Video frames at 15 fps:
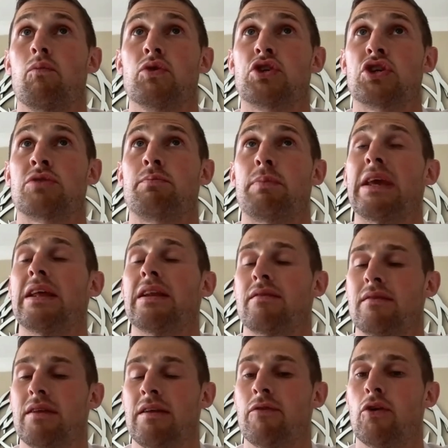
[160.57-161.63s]
just
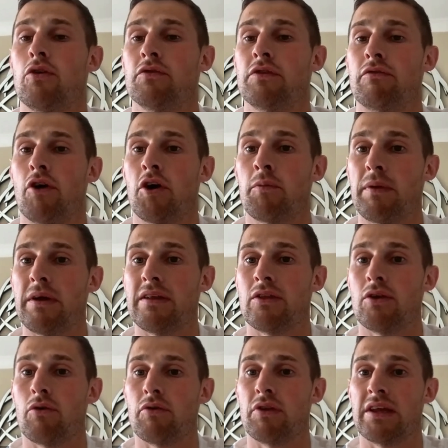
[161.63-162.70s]
being involved in rugby and
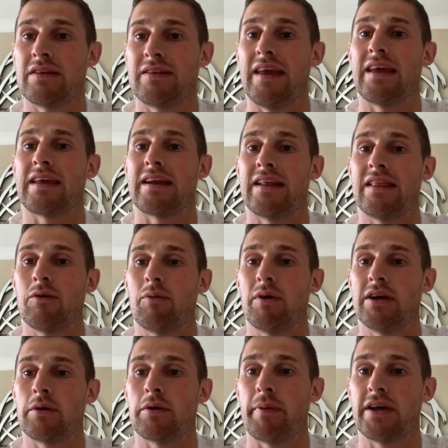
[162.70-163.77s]
not really taking in the
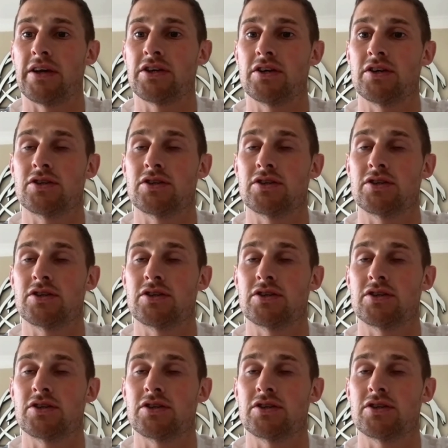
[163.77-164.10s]
wider picture.